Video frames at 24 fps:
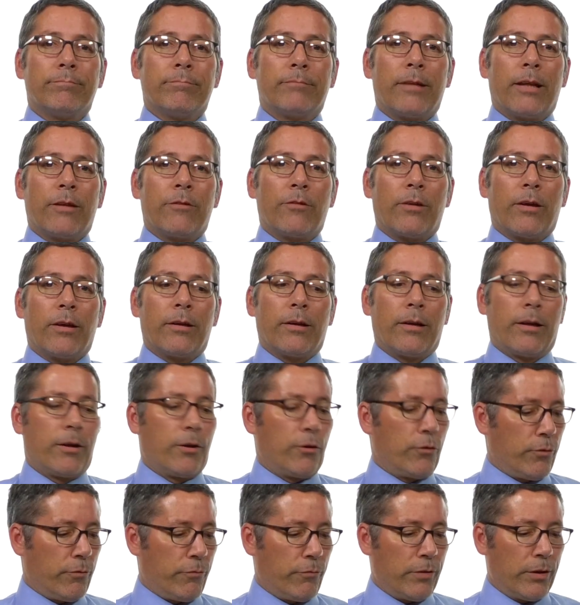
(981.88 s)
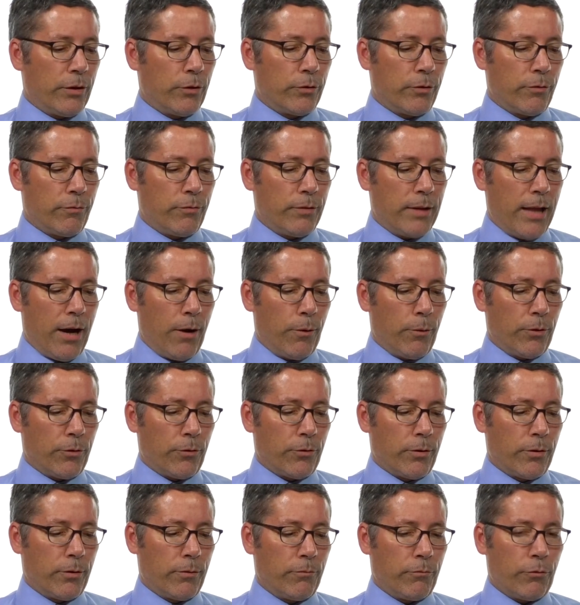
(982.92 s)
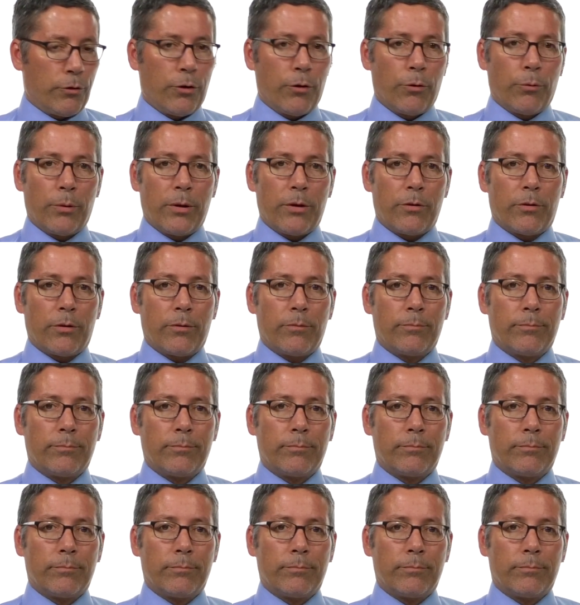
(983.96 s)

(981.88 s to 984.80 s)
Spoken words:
That's it. Here's a field of flowers for no reason.